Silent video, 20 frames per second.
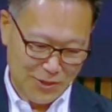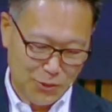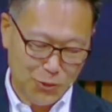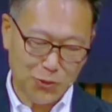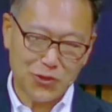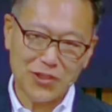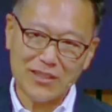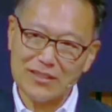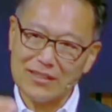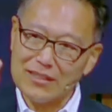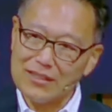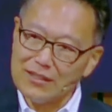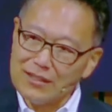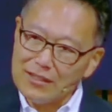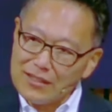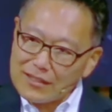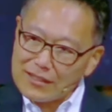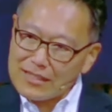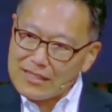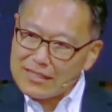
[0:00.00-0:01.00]
you can
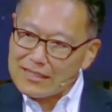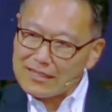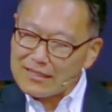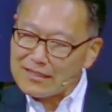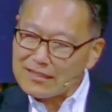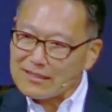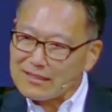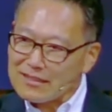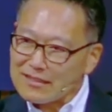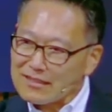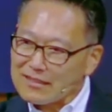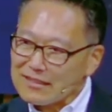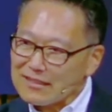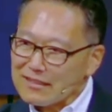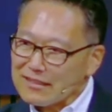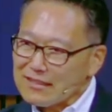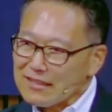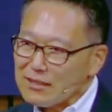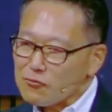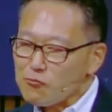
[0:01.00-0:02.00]
look
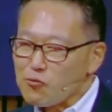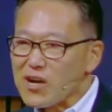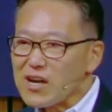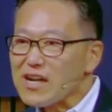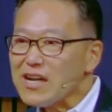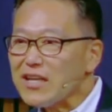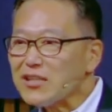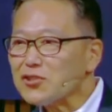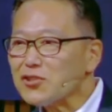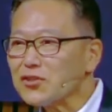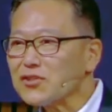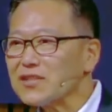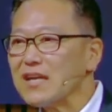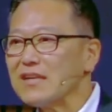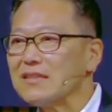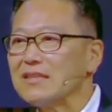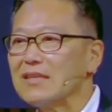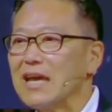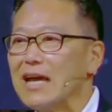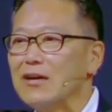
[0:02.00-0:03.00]
religious
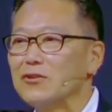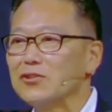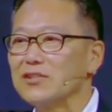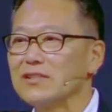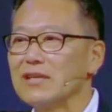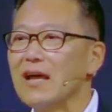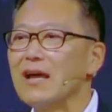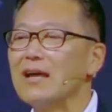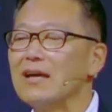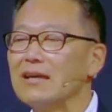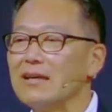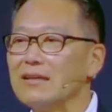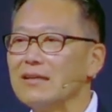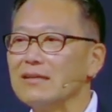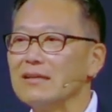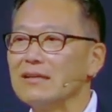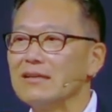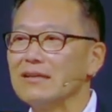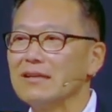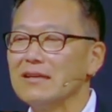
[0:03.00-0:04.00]
on the
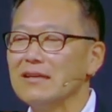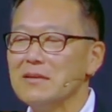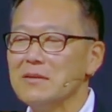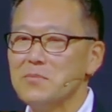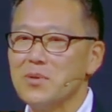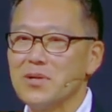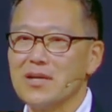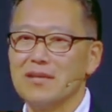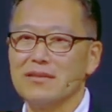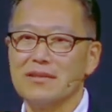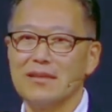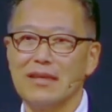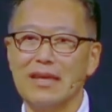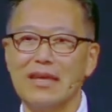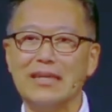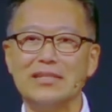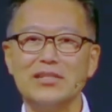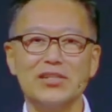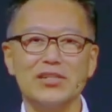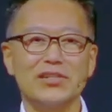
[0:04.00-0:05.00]
outside, but on the
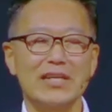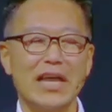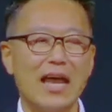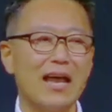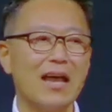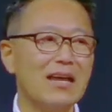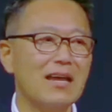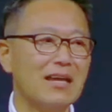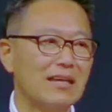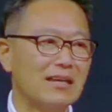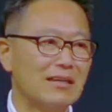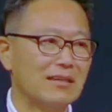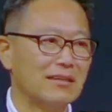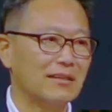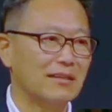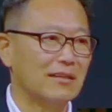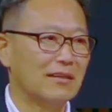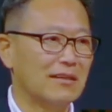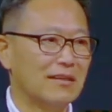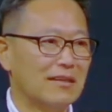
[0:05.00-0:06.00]
inside,
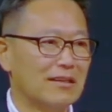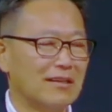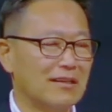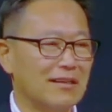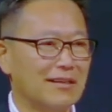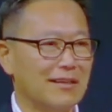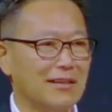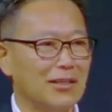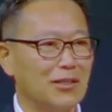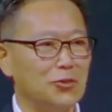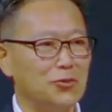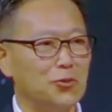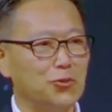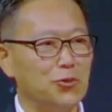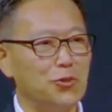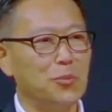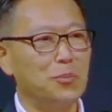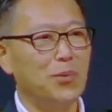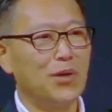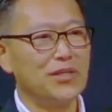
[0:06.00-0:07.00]
do
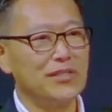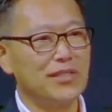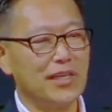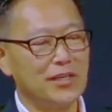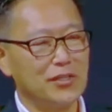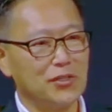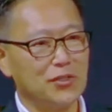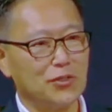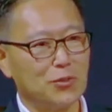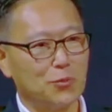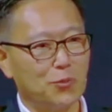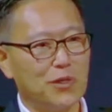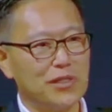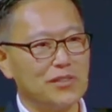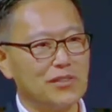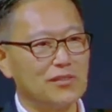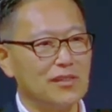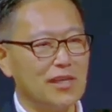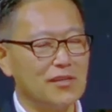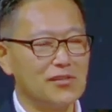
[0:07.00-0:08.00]
you possess
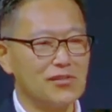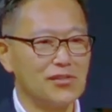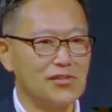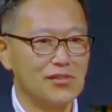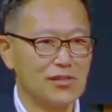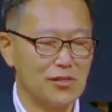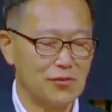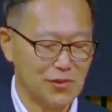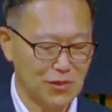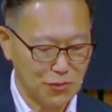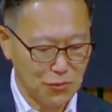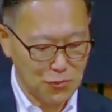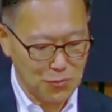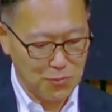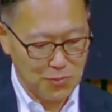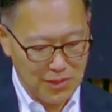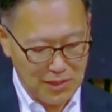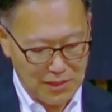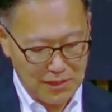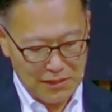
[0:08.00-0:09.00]
what's necessary to
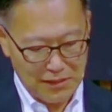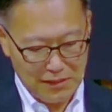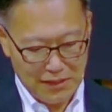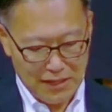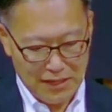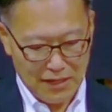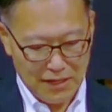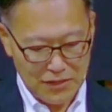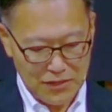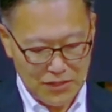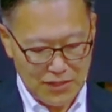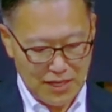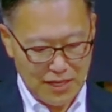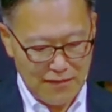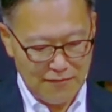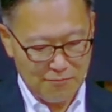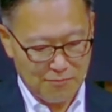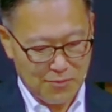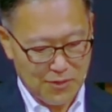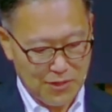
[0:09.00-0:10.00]
be a
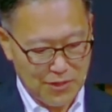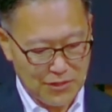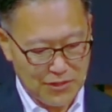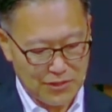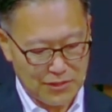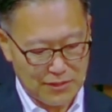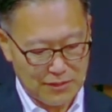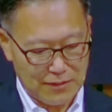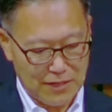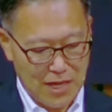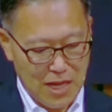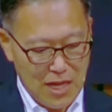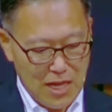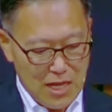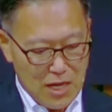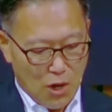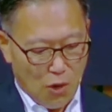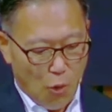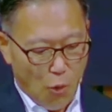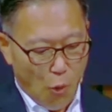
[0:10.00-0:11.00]
saved person?
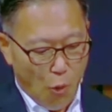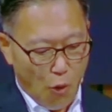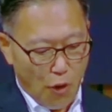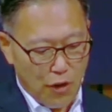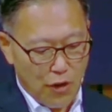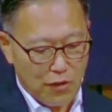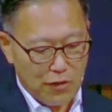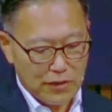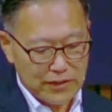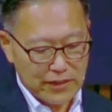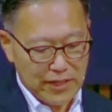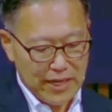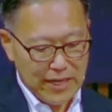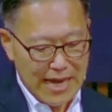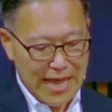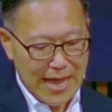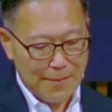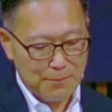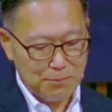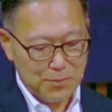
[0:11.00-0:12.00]
Oil
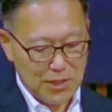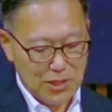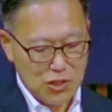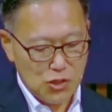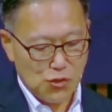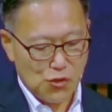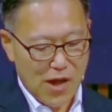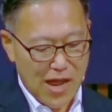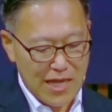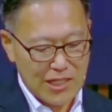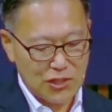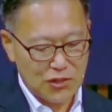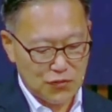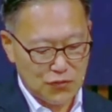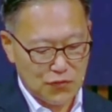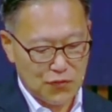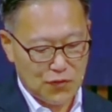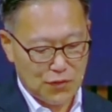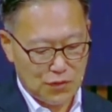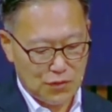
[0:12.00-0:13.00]
cannot be
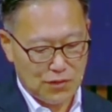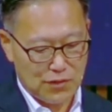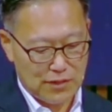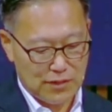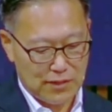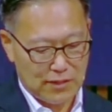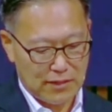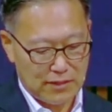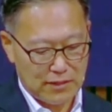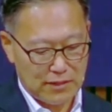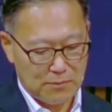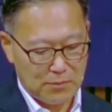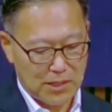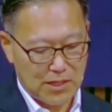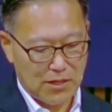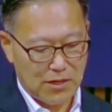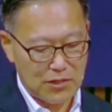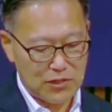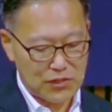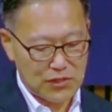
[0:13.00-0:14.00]
transferred
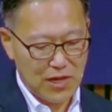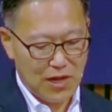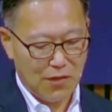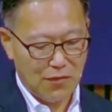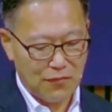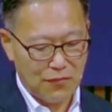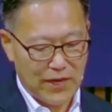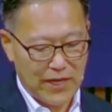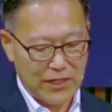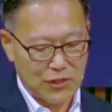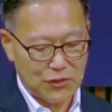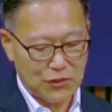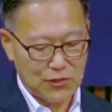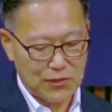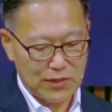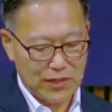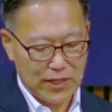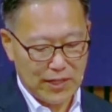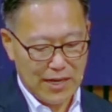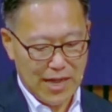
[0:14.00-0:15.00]
because
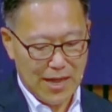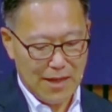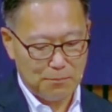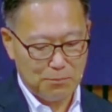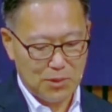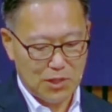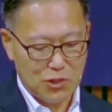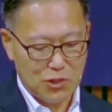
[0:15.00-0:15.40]
salvation cannot be